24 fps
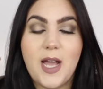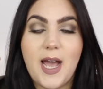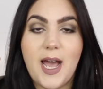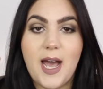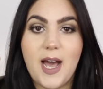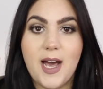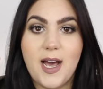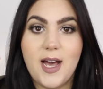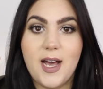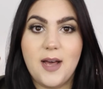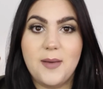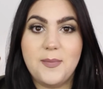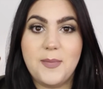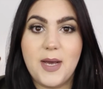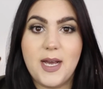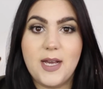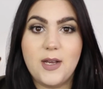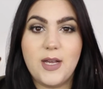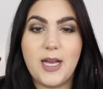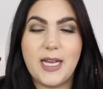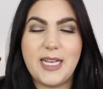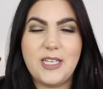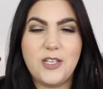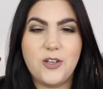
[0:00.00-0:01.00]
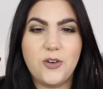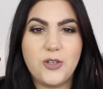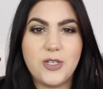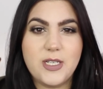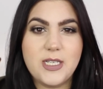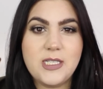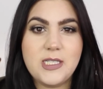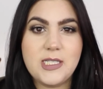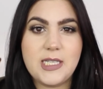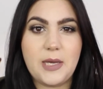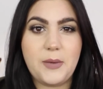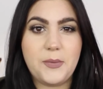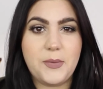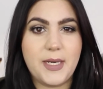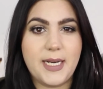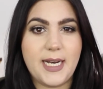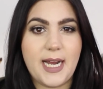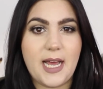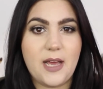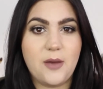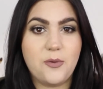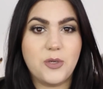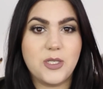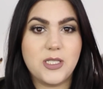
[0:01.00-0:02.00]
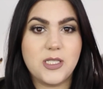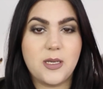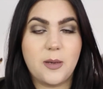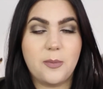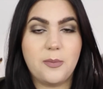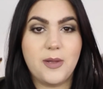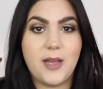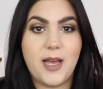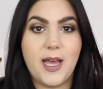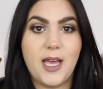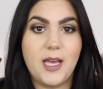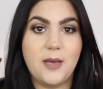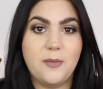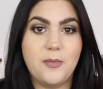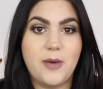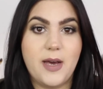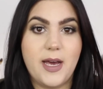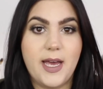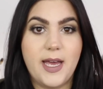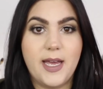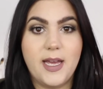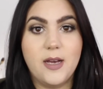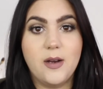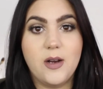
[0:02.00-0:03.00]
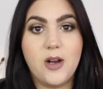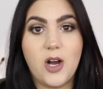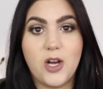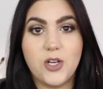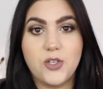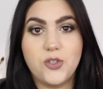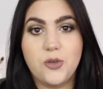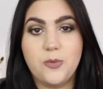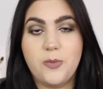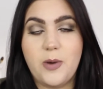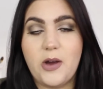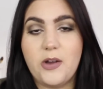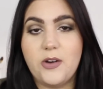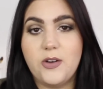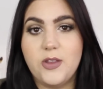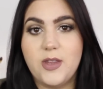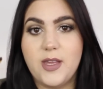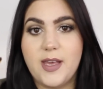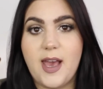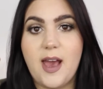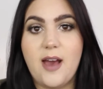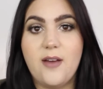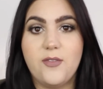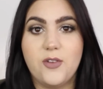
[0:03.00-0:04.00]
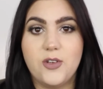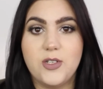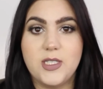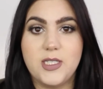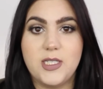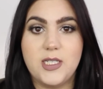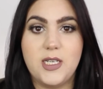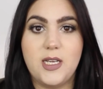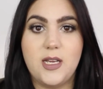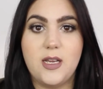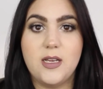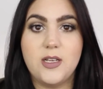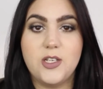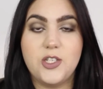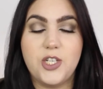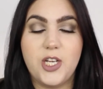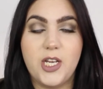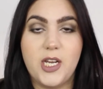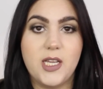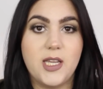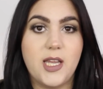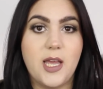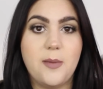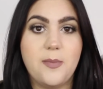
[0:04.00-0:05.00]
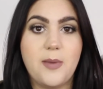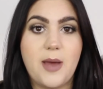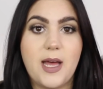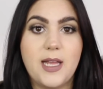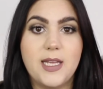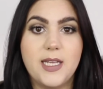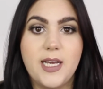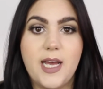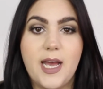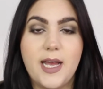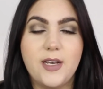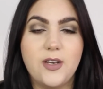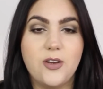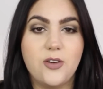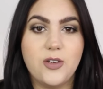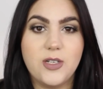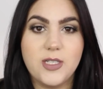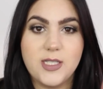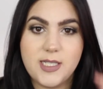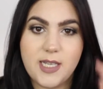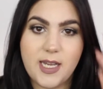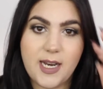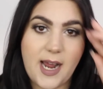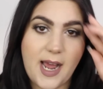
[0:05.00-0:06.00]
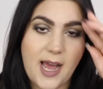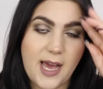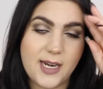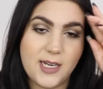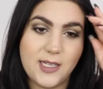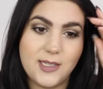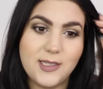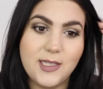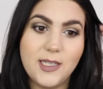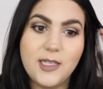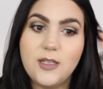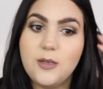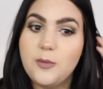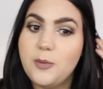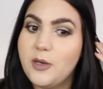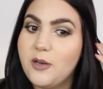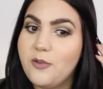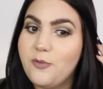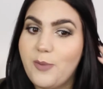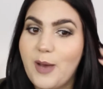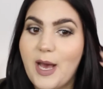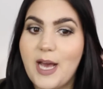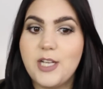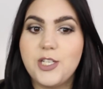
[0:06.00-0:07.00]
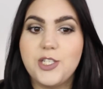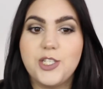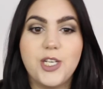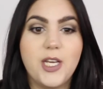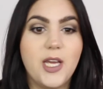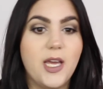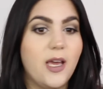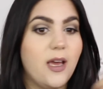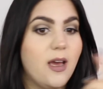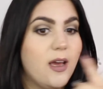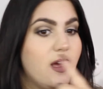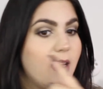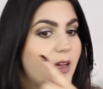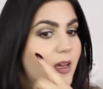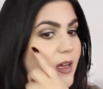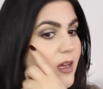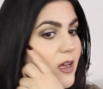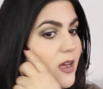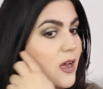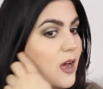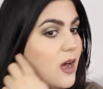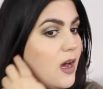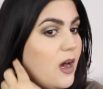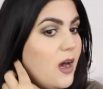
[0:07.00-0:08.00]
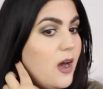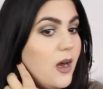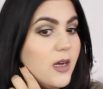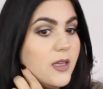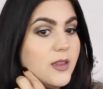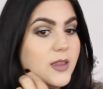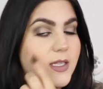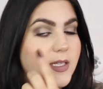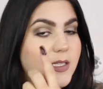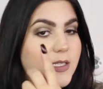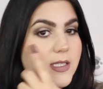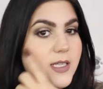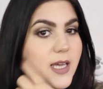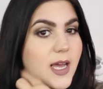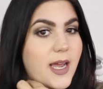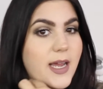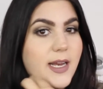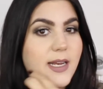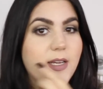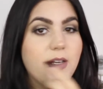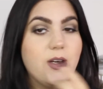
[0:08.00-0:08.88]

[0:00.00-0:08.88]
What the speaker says: I noticed that when I was applying my contour powder, the Kat Von D Shade and Light palette, I noticed that I had a little bit of patching on this side.